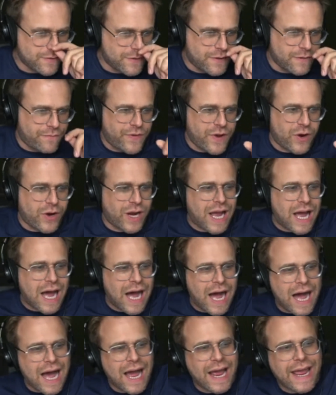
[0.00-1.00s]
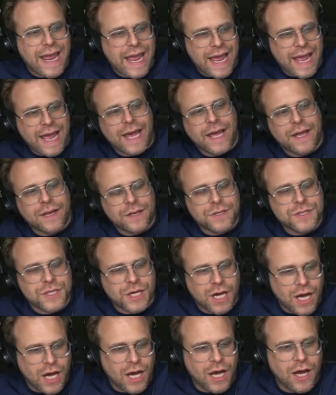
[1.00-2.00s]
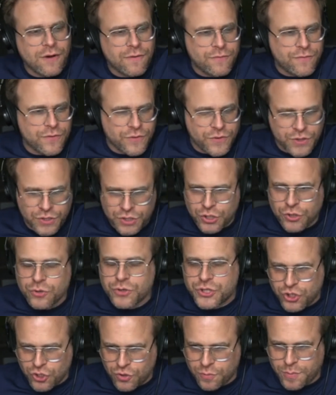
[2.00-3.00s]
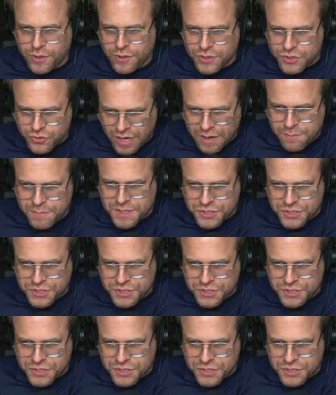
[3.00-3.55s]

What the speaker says: the very high end of the YouTubers, right?